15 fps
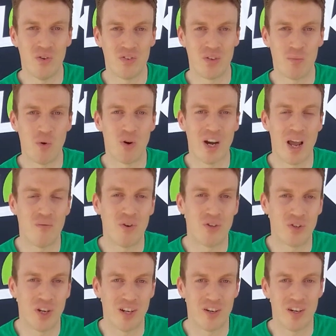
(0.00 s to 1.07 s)
is a more average
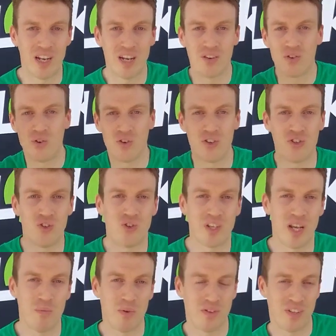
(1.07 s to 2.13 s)
rider, and then of course Stuart
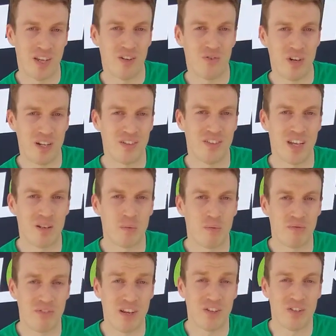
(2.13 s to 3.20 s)
Edmonds then races at the
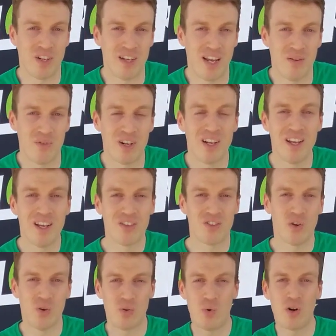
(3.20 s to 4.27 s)
professional level.
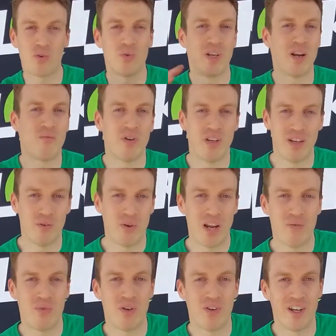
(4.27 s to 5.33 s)
So it works with every
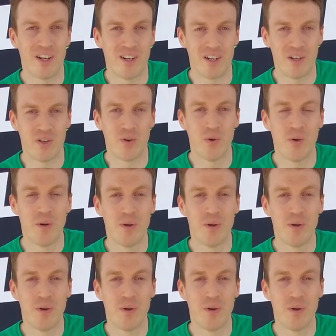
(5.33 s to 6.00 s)
rider, you know.